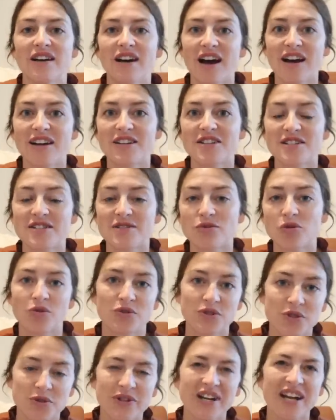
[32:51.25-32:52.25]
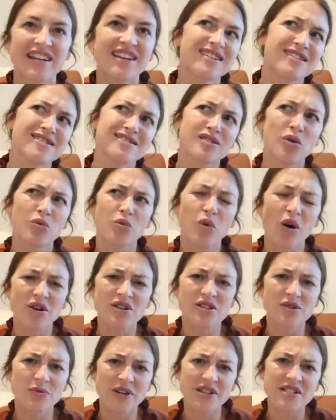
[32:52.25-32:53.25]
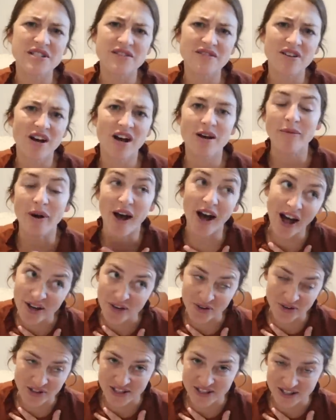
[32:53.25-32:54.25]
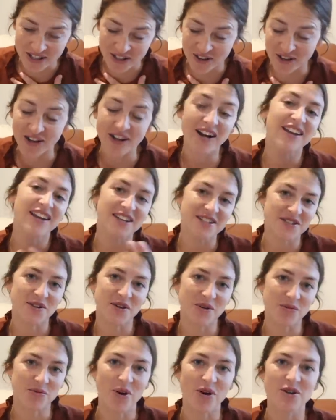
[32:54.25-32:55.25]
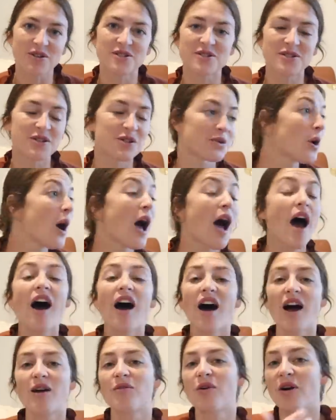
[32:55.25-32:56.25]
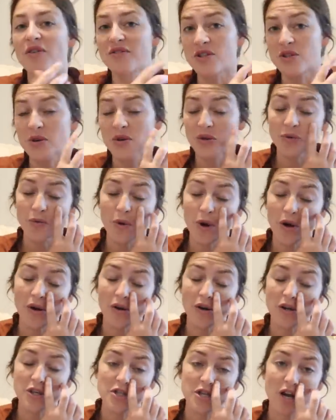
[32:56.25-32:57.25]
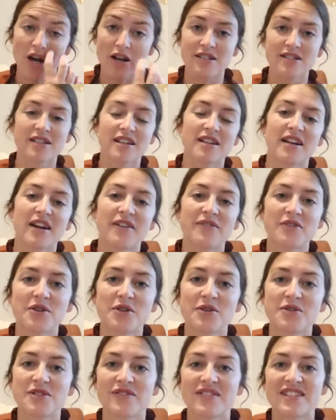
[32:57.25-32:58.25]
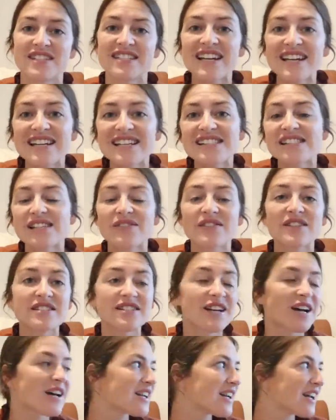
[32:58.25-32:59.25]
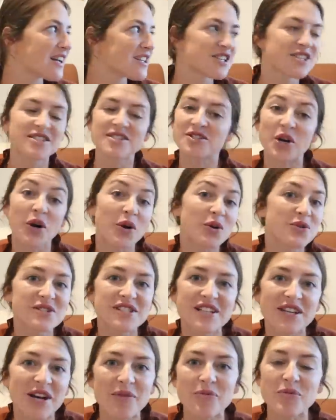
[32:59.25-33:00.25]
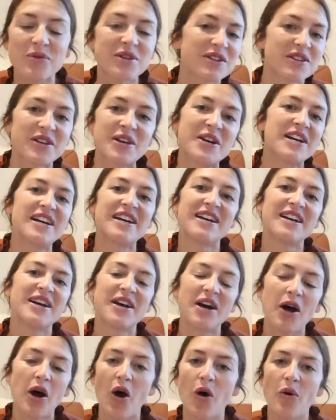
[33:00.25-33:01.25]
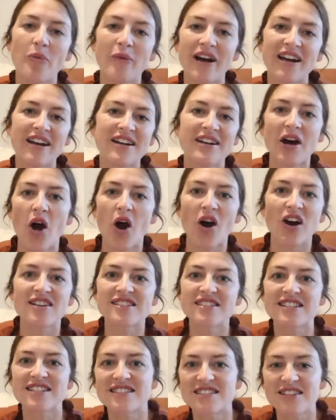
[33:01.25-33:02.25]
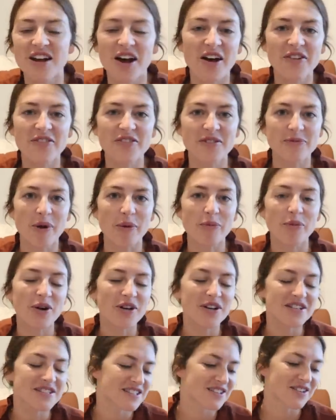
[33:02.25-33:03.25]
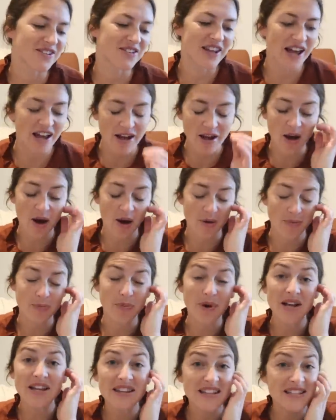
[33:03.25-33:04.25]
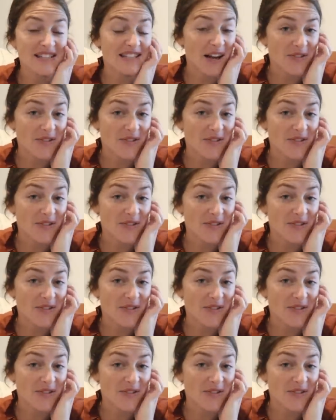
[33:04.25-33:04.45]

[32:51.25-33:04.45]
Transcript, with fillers: I just don't do it. I guess, are walks a waste of time? I don't think they are. I like to go on walks too. I will often go on a walk or a jog Sunday afternoons if it's nice. If it's not, I just cozy up with all my artsy stuff and my books and all that. But this